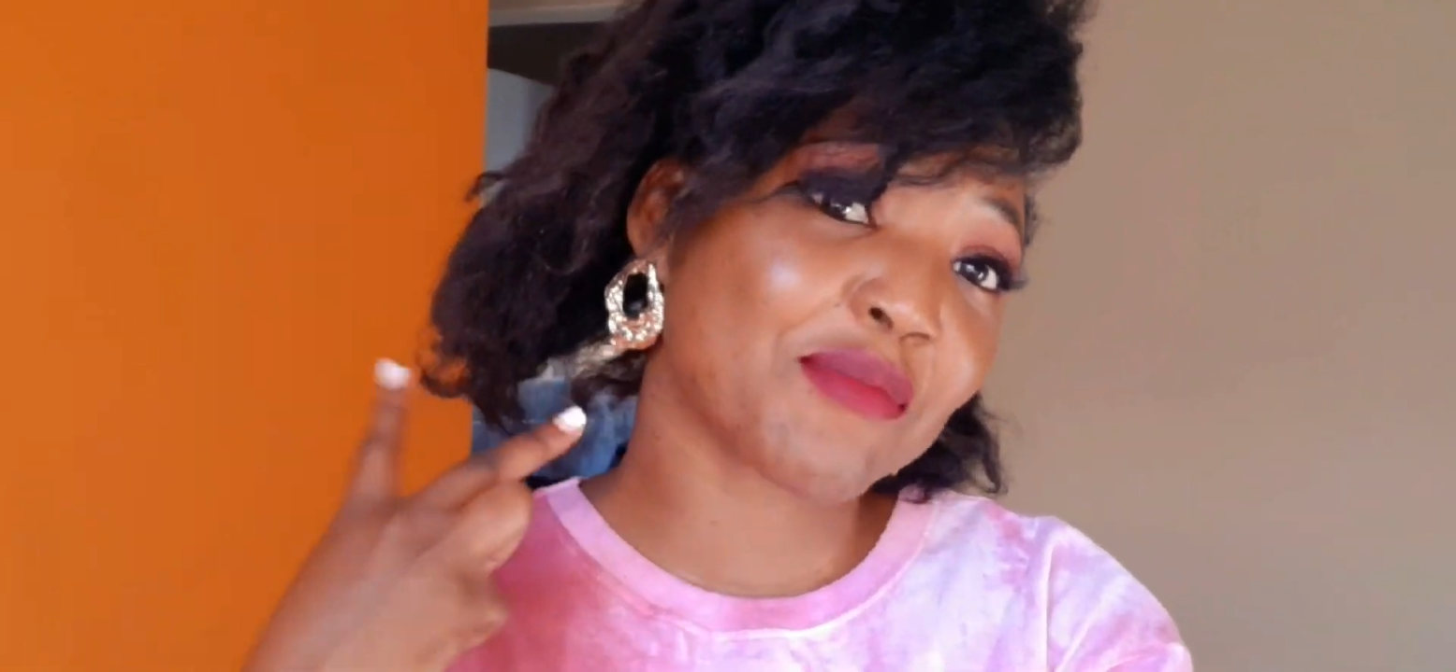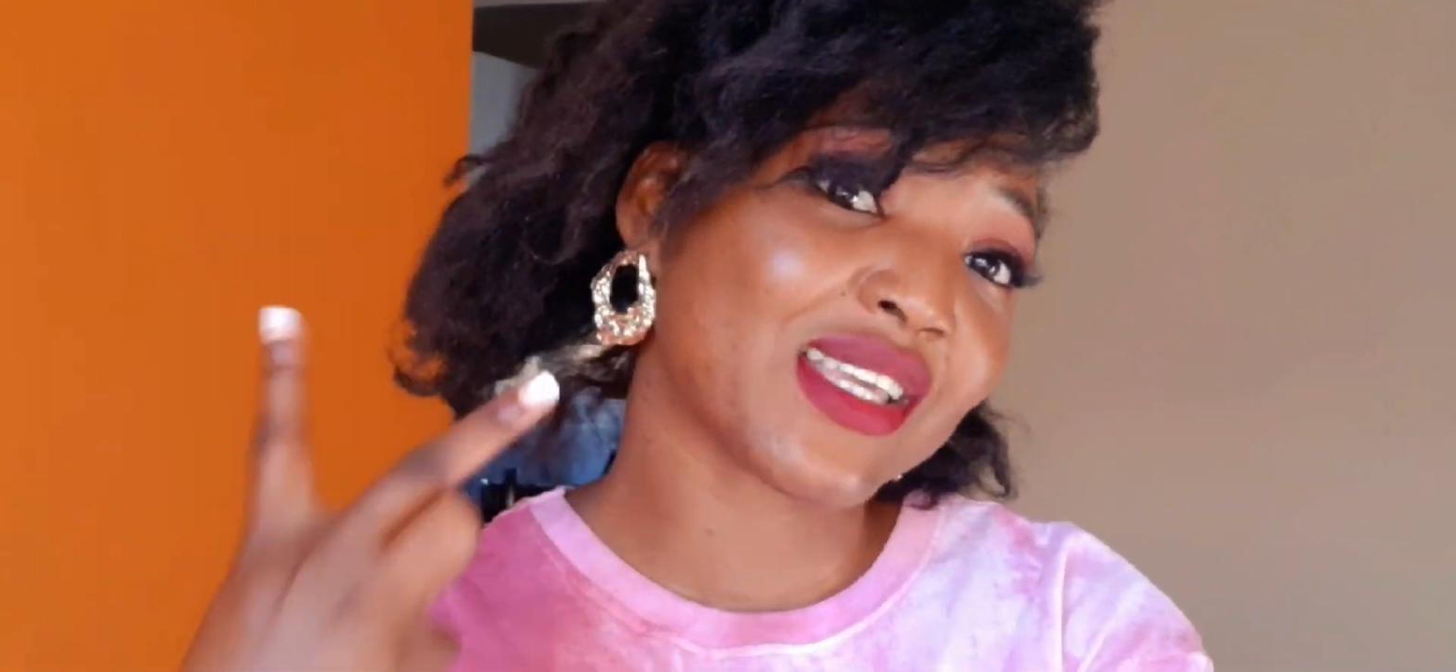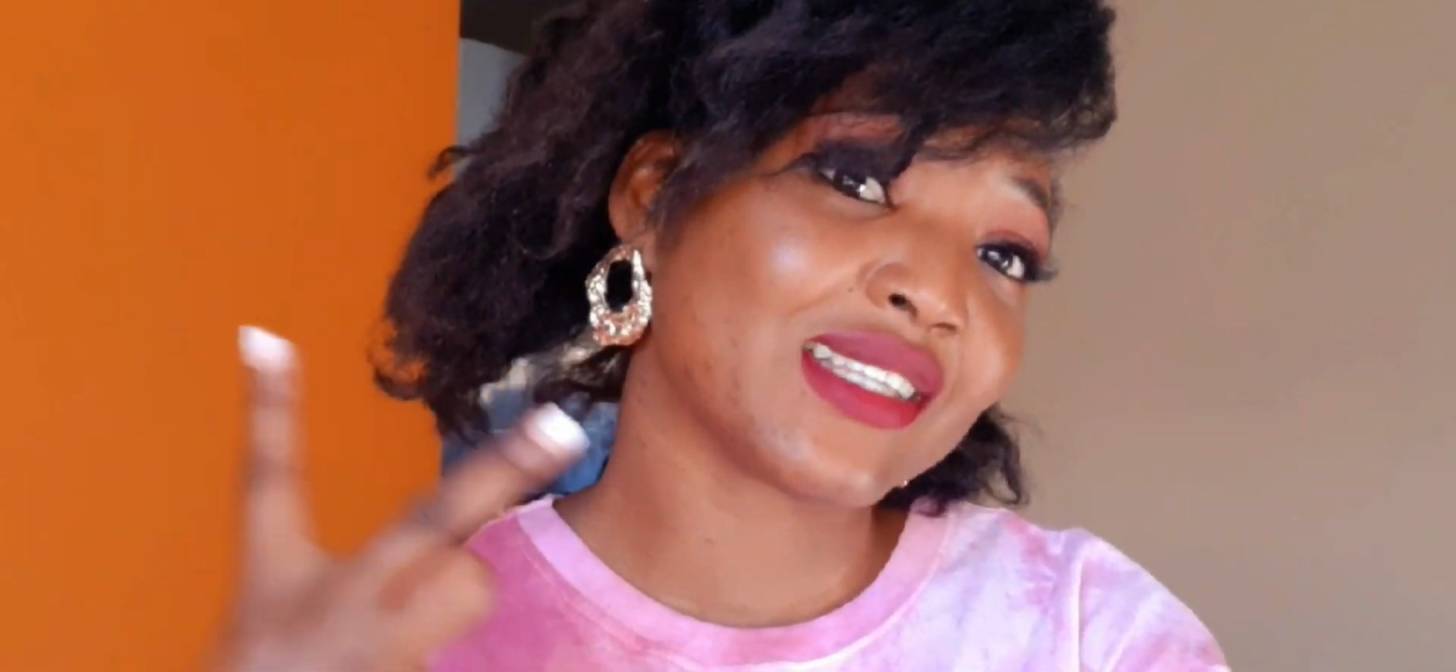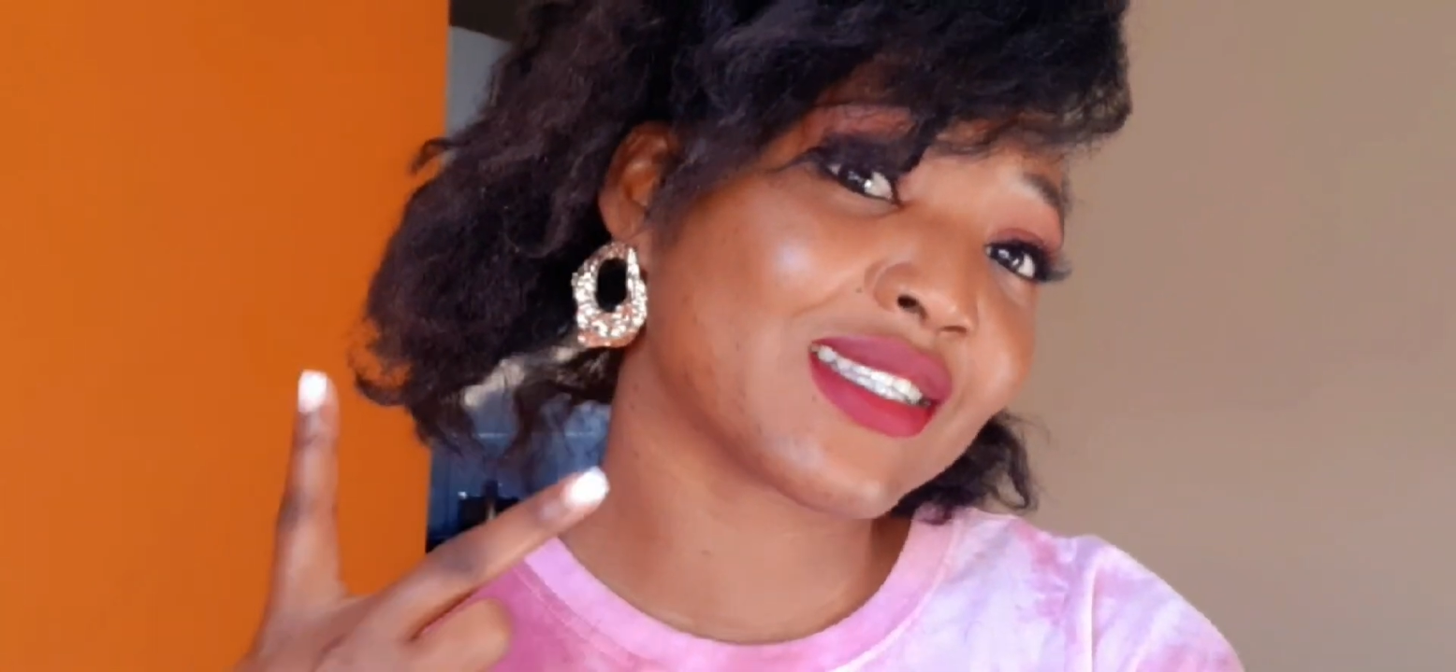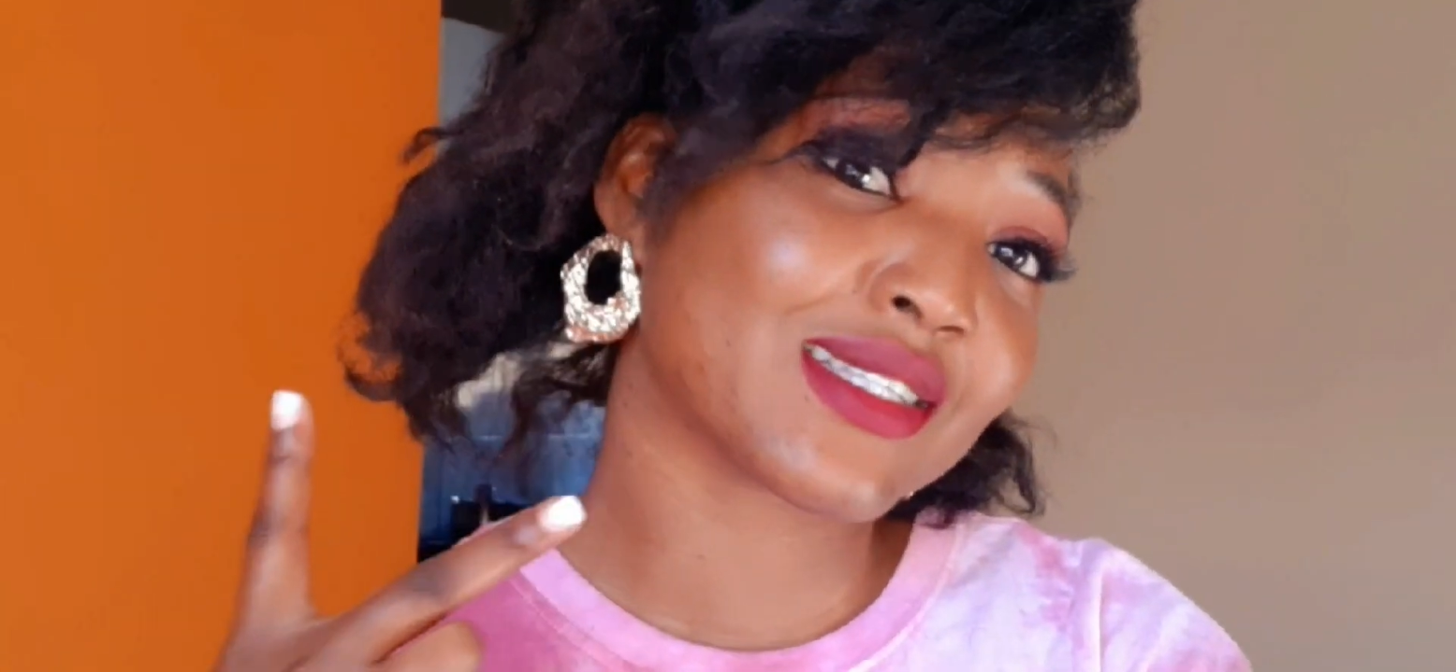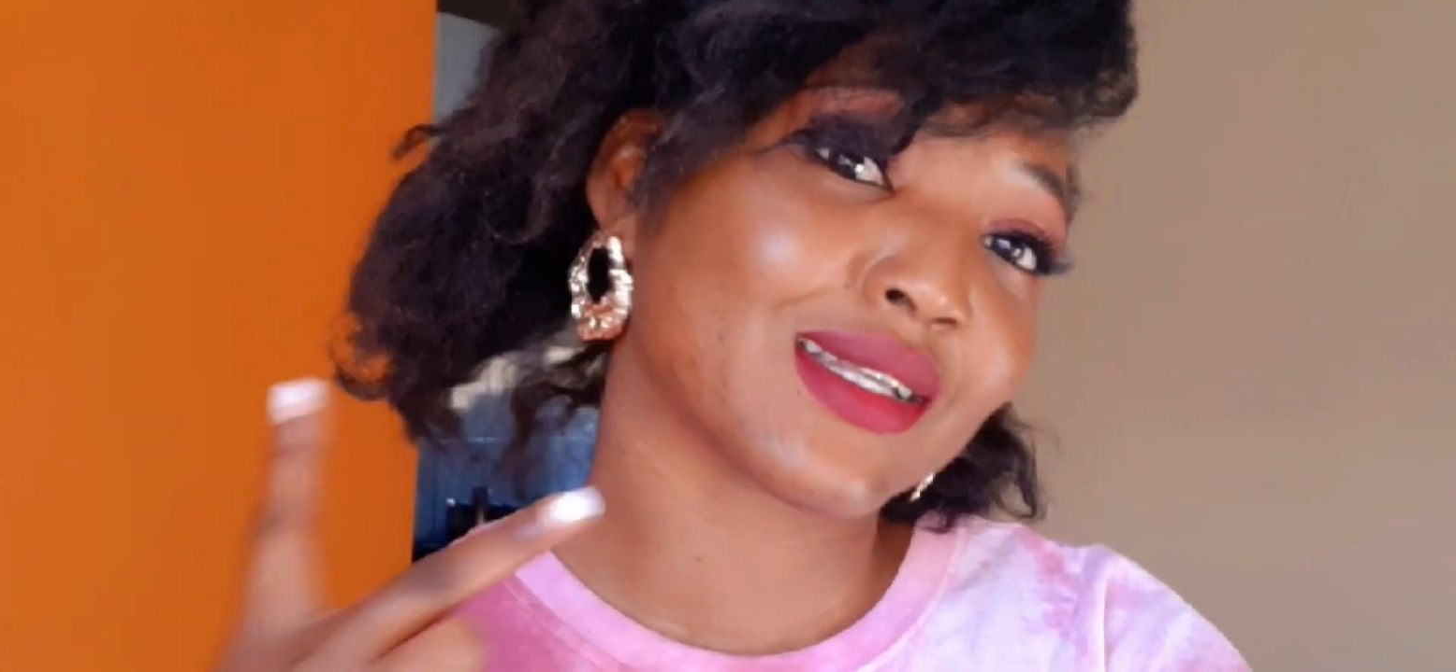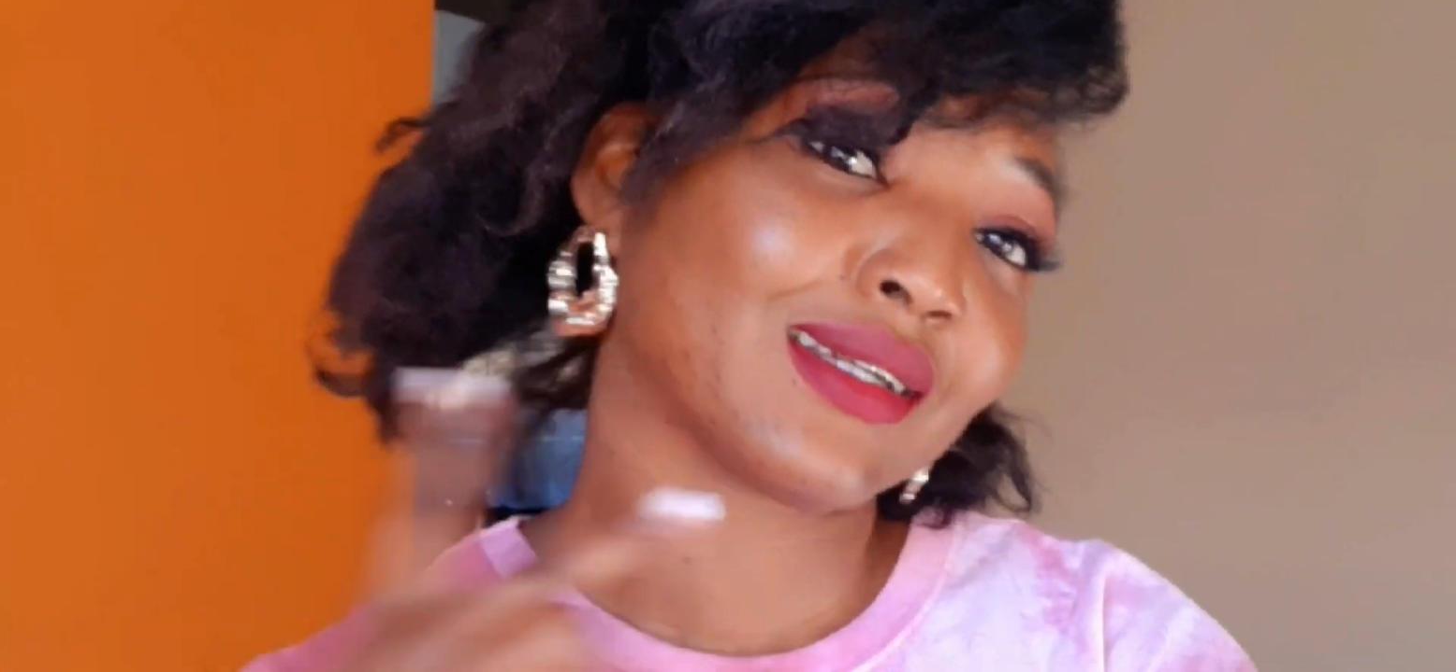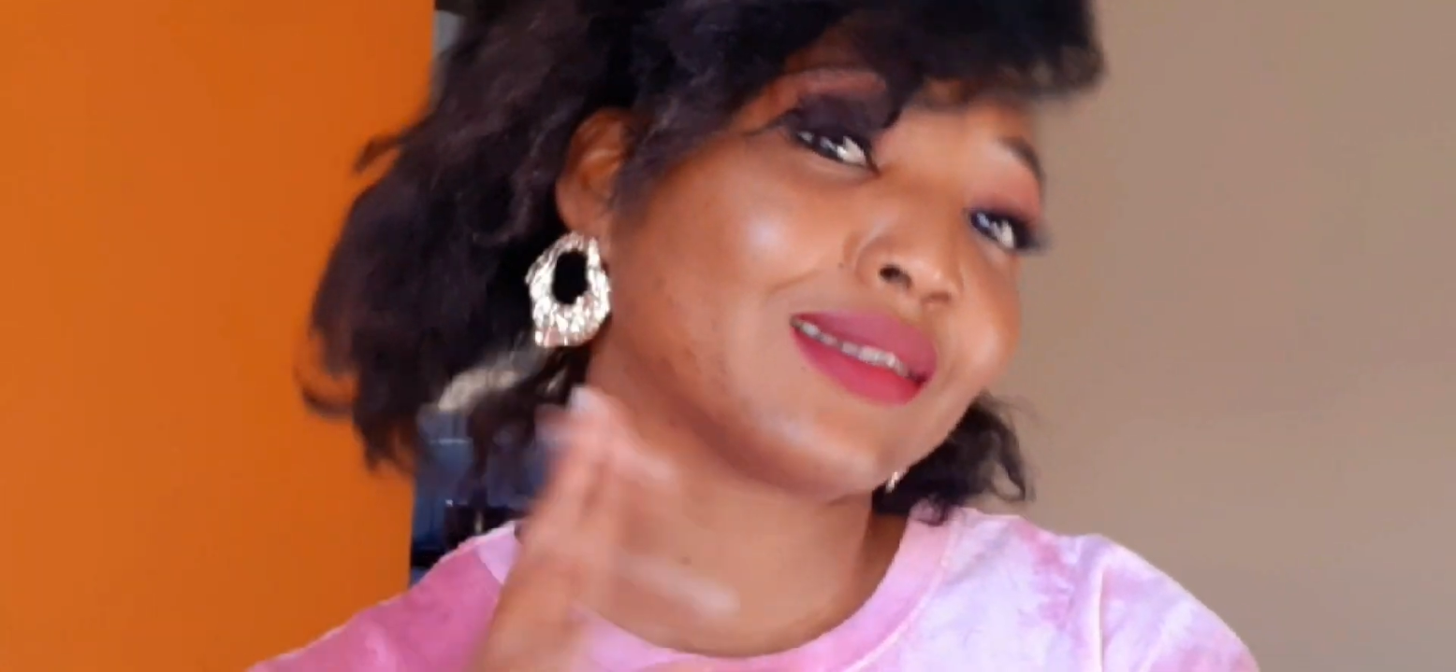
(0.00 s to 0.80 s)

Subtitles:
Peace.